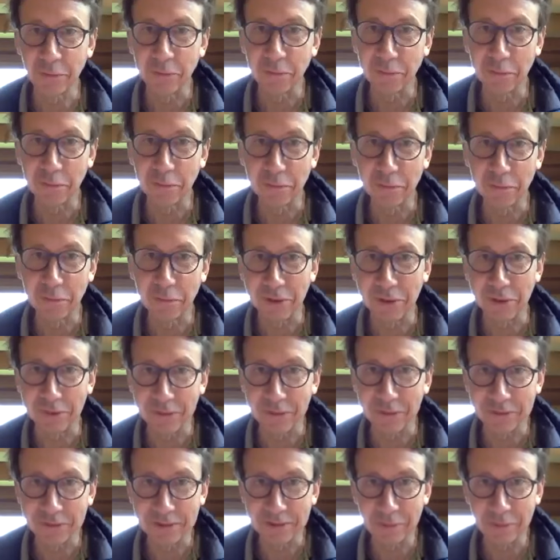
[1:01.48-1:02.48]
for, for, for
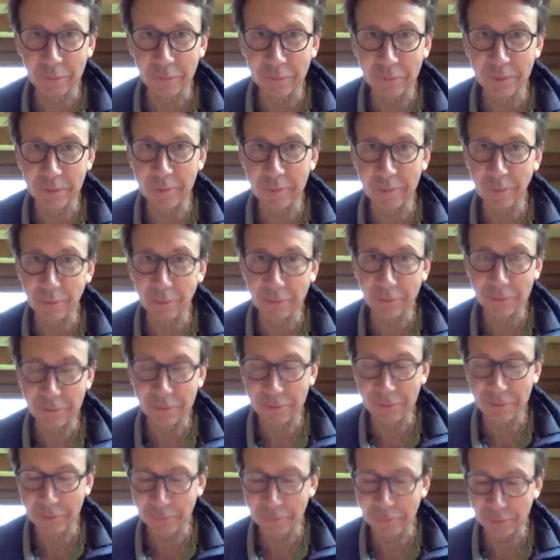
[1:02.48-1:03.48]
London, that we'll be able to
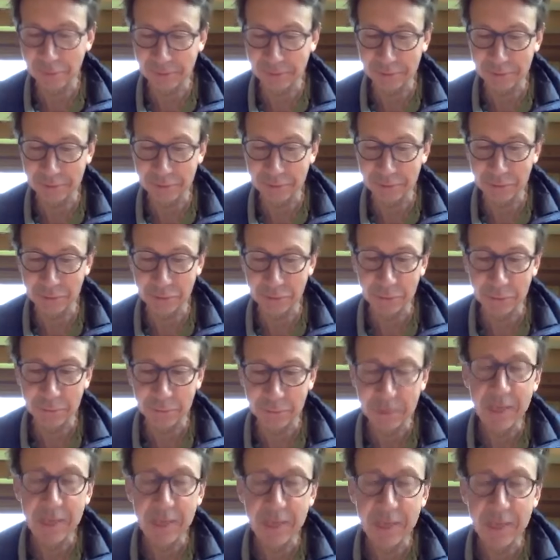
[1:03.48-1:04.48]
meet in person soon.
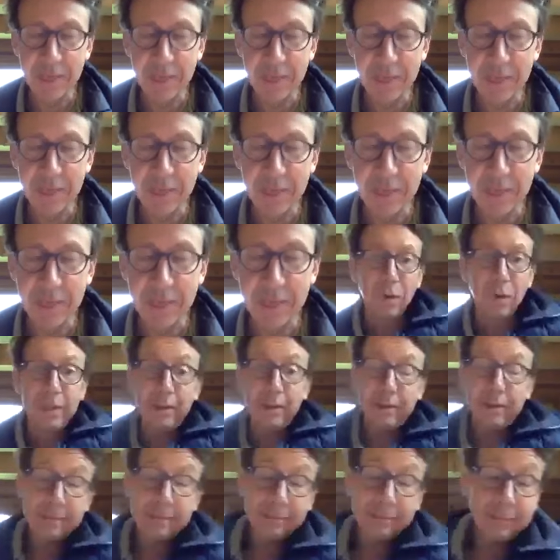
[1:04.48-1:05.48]
Well,
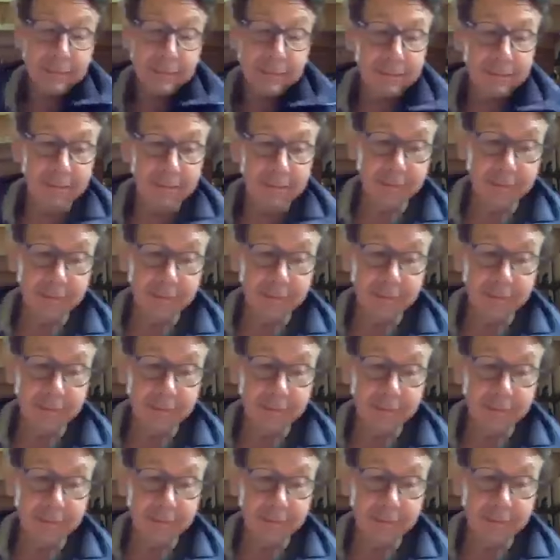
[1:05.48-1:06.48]
you know, the
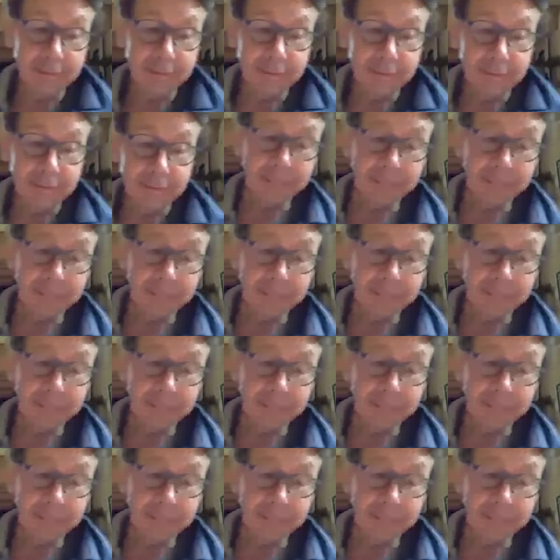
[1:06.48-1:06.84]
pandemic is,